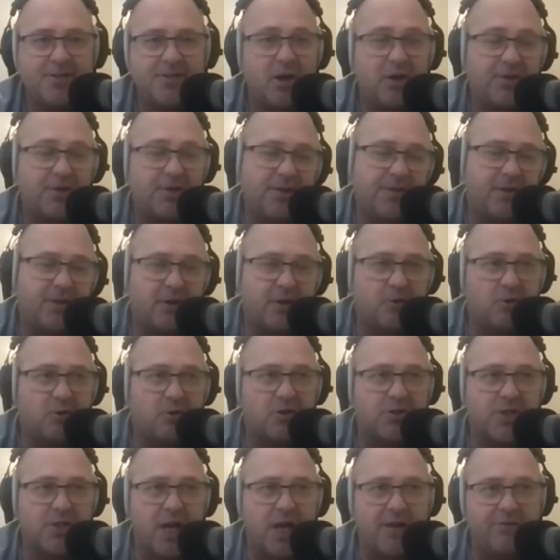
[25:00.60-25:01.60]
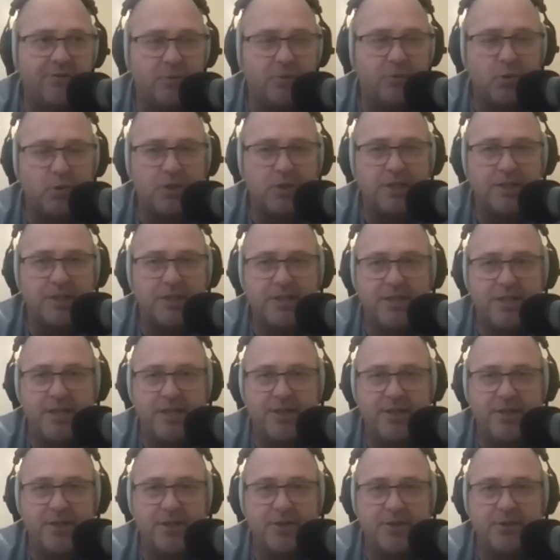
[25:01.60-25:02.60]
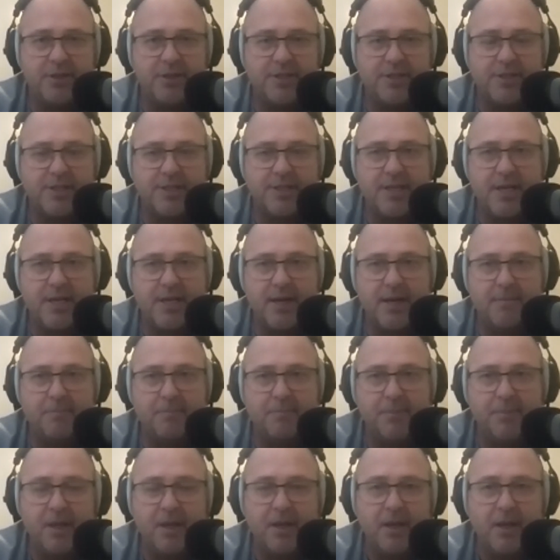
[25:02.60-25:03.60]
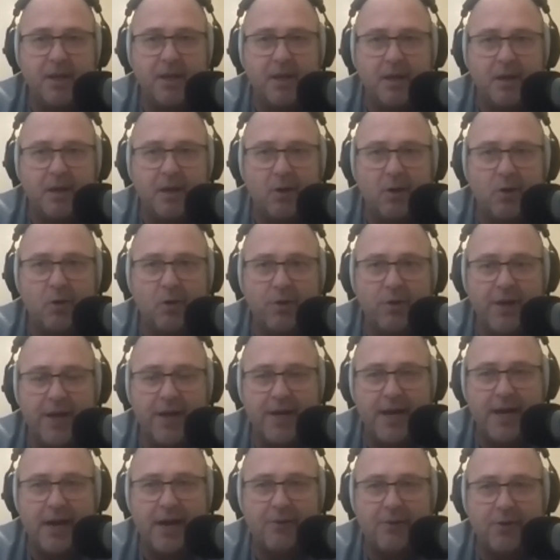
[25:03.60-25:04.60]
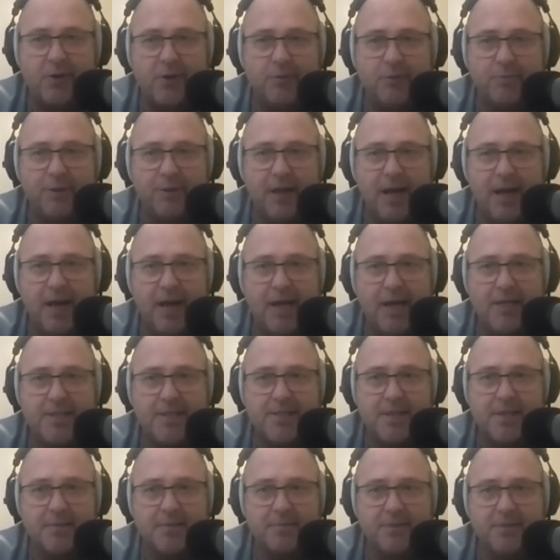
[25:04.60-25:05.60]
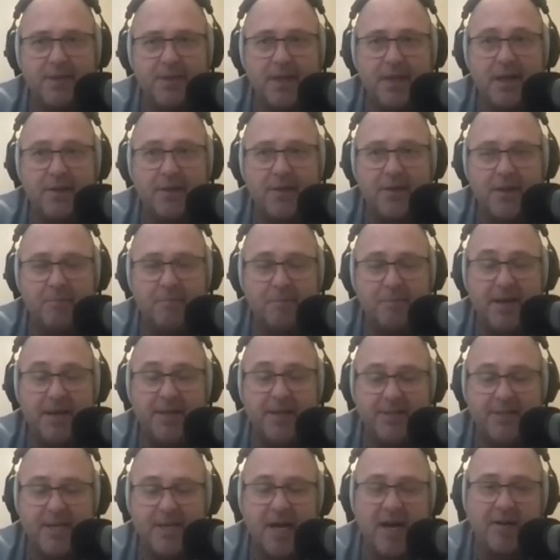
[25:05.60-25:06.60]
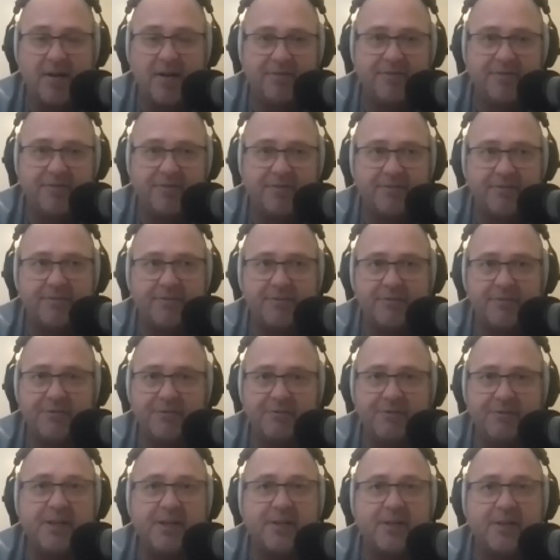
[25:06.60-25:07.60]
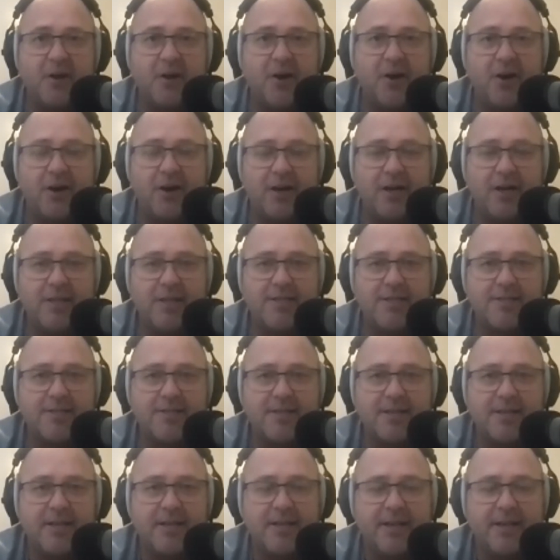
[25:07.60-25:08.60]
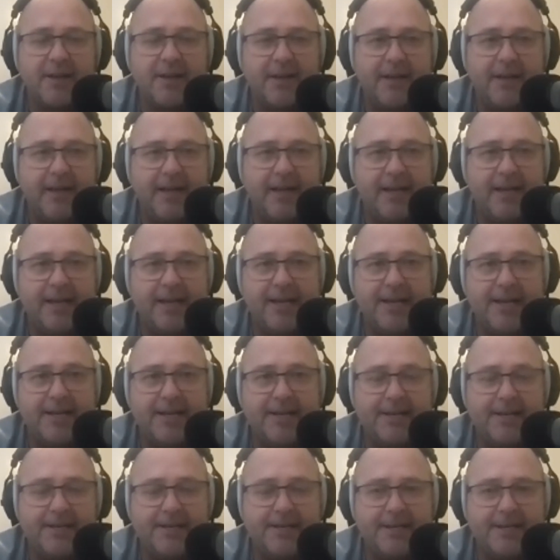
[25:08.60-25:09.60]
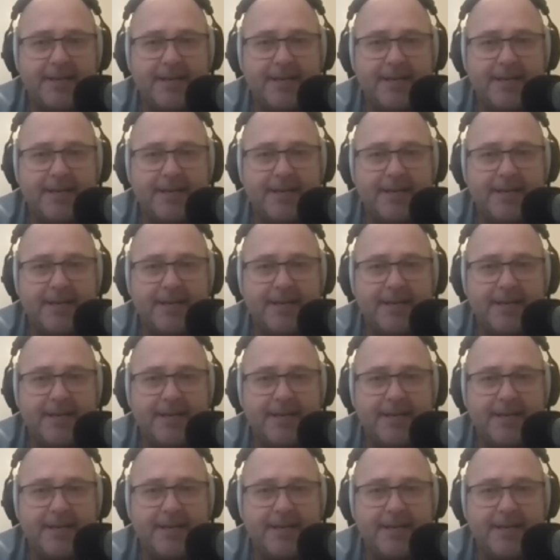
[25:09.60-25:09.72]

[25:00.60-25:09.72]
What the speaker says: I think the crossover will continue. It's all the NRL players are, they're big, tough, fit guys, and